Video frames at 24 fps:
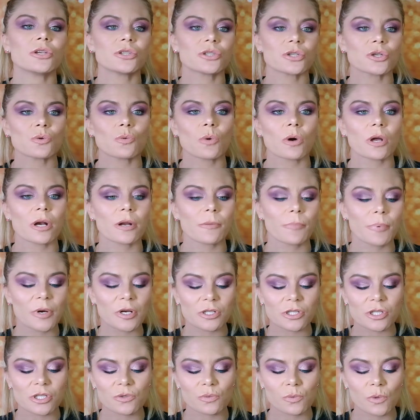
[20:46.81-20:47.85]
you do want to
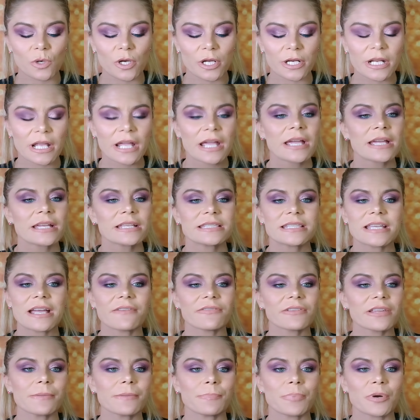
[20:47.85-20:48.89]
purchase one,
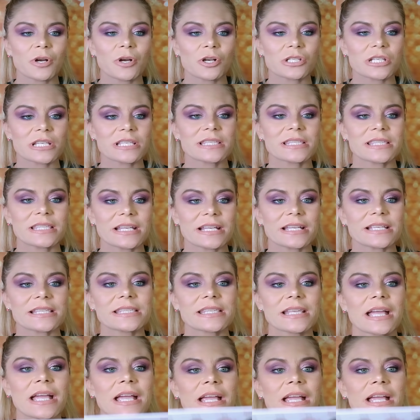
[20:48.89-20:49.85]
definitely purchase this.